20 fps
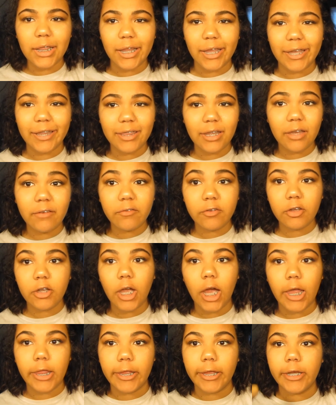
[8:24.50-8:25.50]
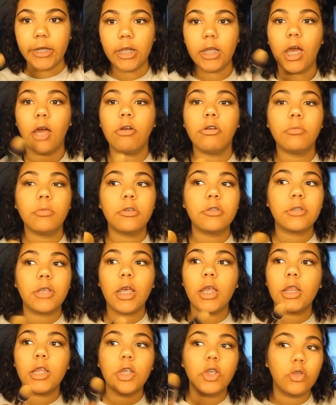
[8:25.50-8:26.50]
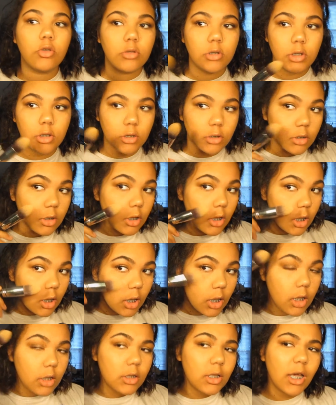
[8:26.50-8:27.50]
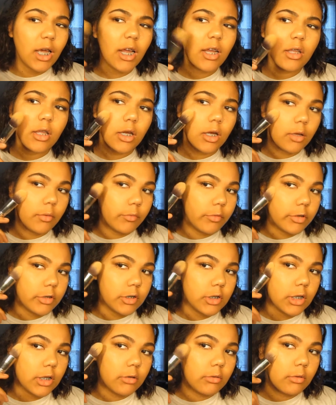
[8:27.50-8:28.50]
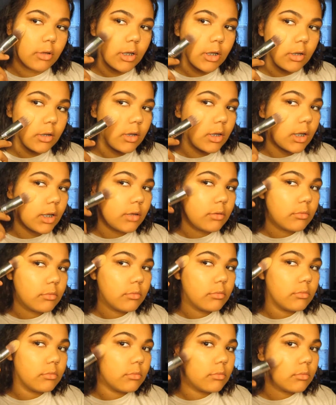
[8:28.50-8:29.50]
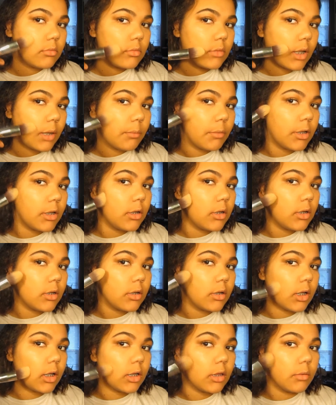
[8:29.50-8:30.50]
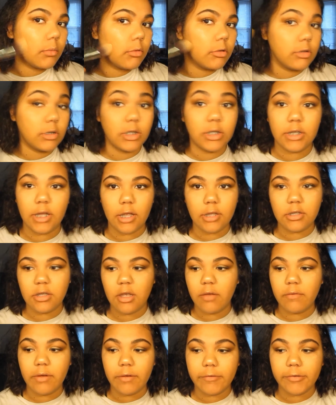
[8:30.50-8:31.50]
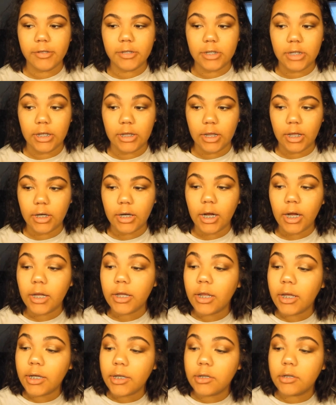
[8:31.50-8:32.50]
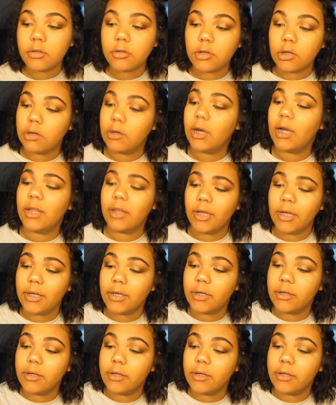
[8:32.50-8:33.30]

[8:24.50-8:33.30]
I like that for highlighting. I'll most likely use this as a highlighting brush now. Like that made it like the most intense I've ever seen that highlight, so I like